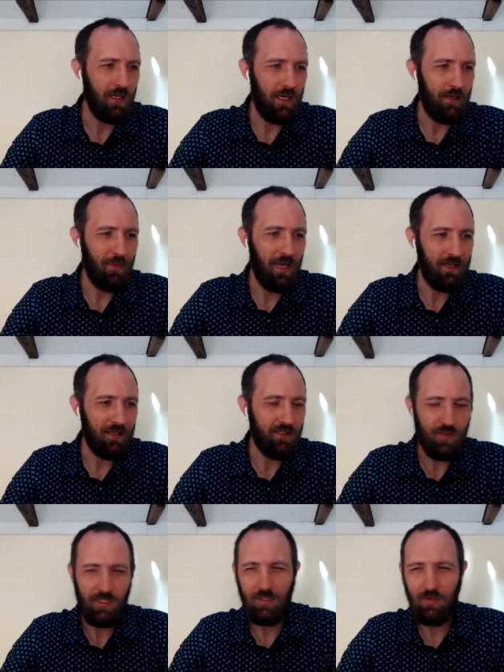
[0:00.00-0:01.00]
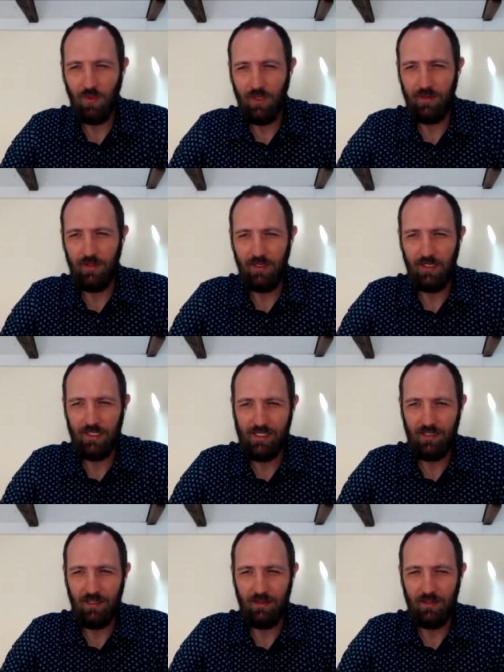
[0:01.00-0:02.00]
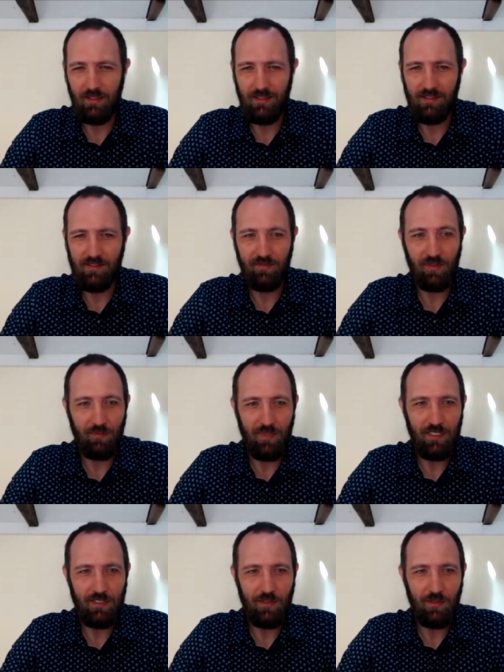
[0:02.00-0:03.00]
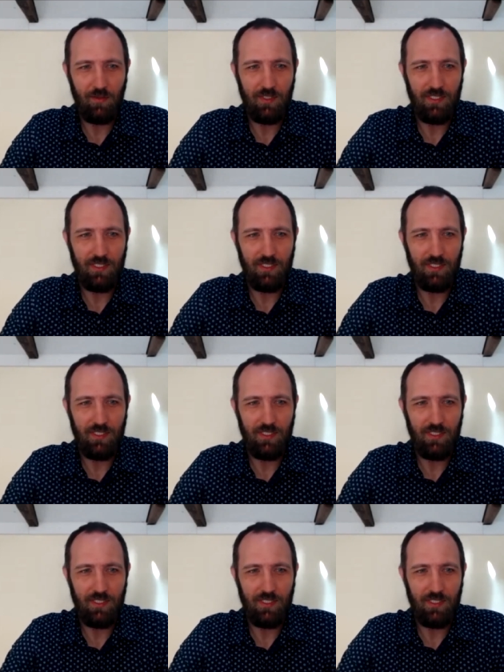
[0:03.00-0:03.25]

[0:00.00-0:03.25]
And it's really one of the exciting things for me too,